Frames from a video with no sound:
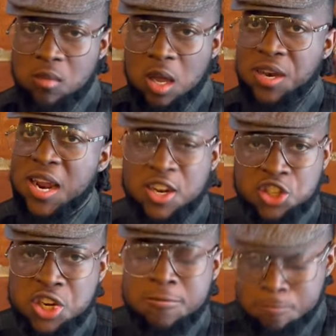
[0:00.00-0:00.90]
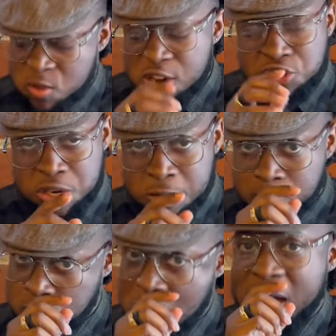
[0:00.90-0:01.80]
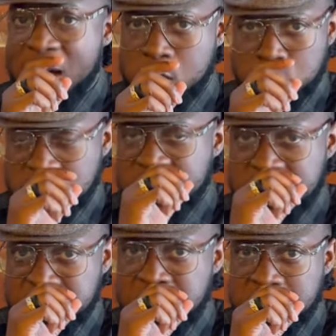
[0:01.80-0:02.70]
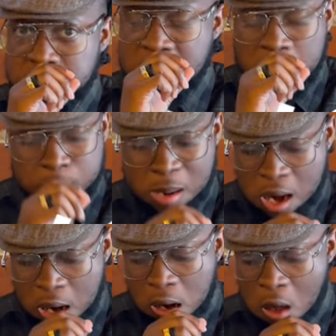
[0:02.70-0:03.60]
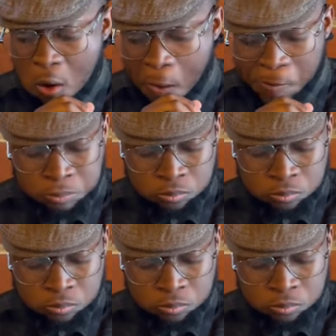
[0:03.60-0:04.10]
Now that chicken, that chicken, I got to go 10 out of 10 on that. My lord.